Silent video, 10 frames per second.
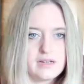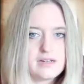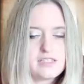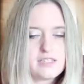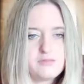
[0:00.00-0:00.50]

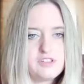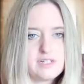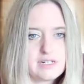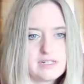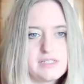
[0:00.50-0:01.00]
So moving
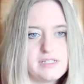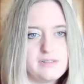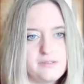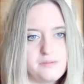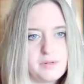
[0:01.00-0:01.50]
on
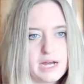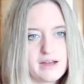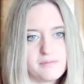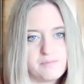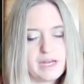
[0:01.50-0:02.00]
to
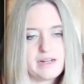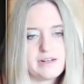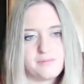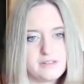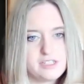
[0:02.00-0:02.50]
bed or
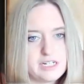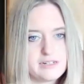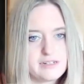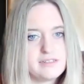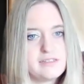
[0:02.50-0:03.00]
pillow
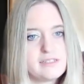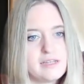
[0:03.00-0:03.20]
shakers.